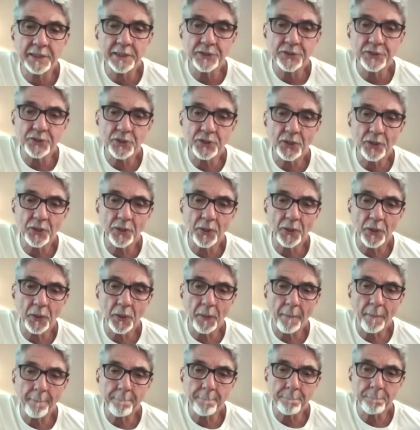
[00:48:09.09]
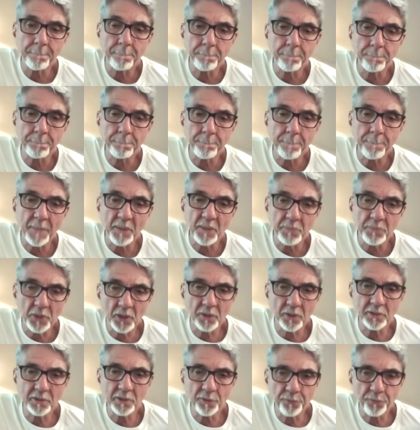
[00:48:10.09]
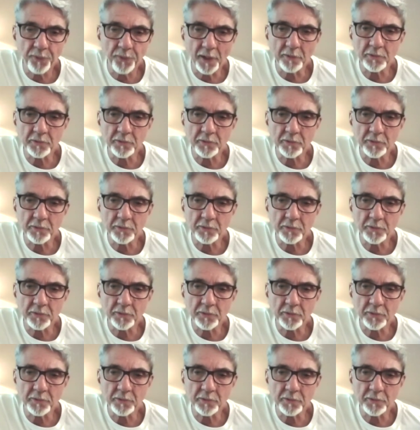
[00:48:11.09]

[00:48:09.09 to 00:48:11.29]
So beyond the